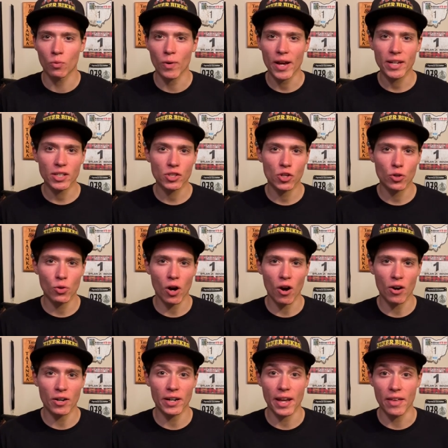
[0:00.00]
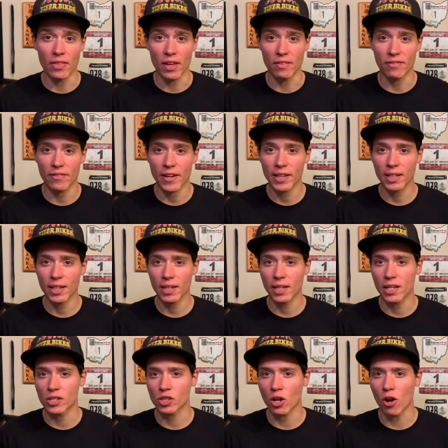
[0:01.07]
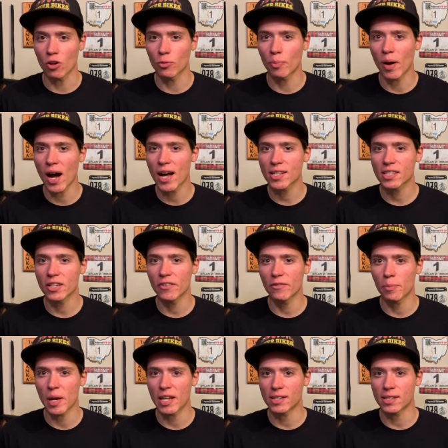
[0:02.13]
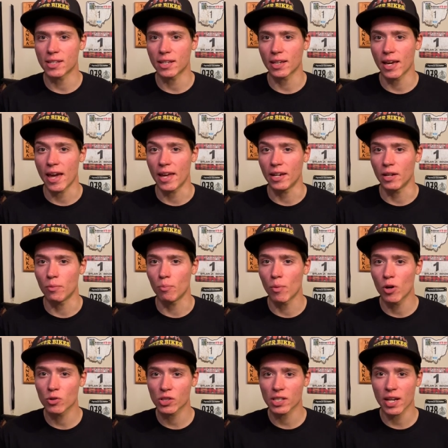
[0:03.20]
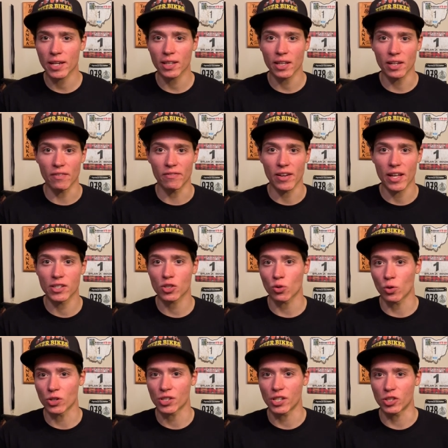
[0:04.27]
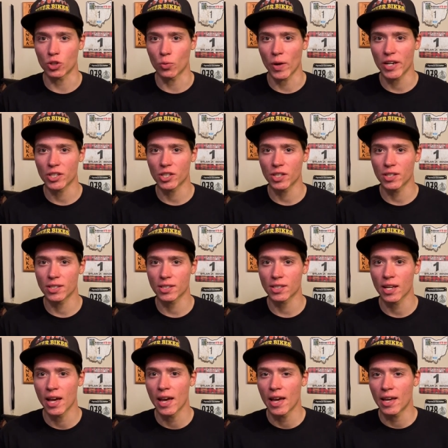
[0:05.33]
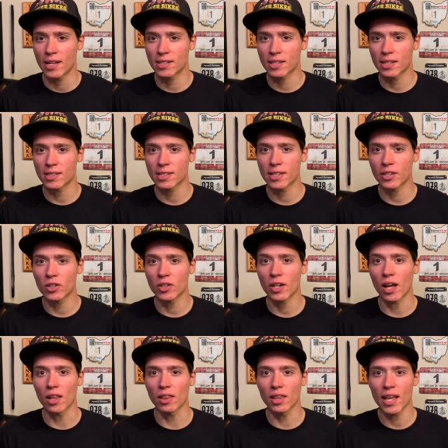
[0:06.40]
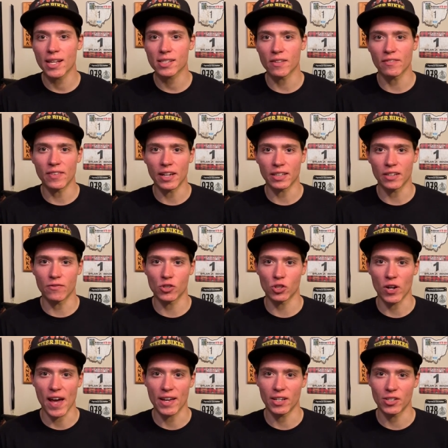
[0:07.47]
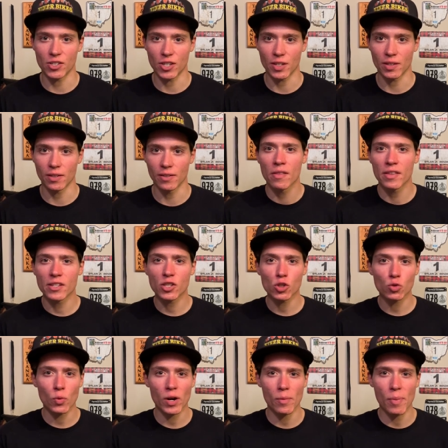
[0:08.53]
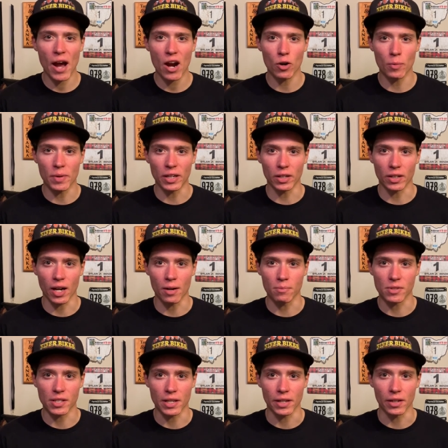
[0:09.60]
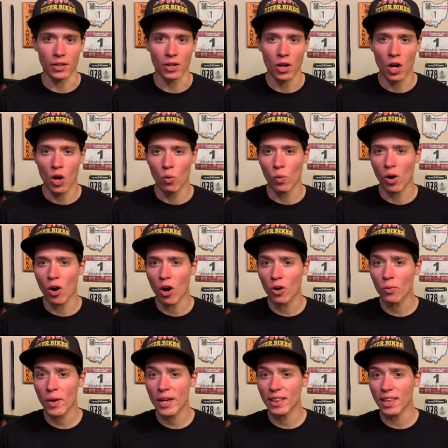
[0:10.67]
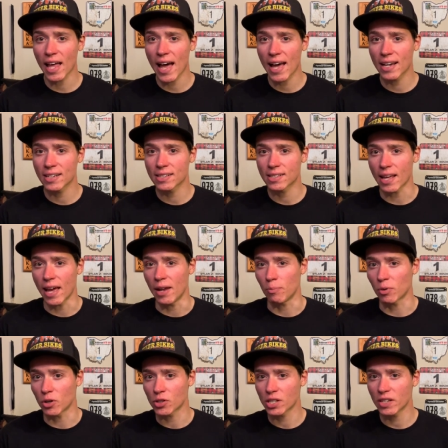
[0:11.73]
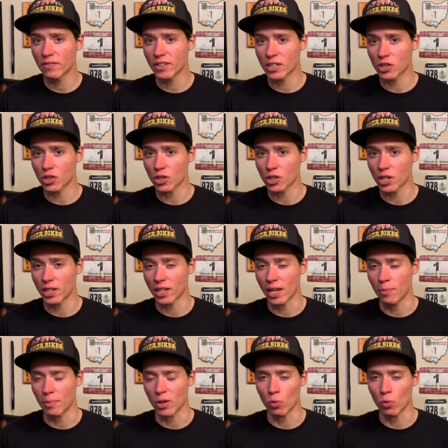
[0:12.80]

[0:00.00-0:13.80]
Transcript: Riding too hard and then fading is called positive pacing, and in most cycling events or situations is considered a less effective strategy. This is where a power meter comes in. While heart rate lags and perceived exertion can be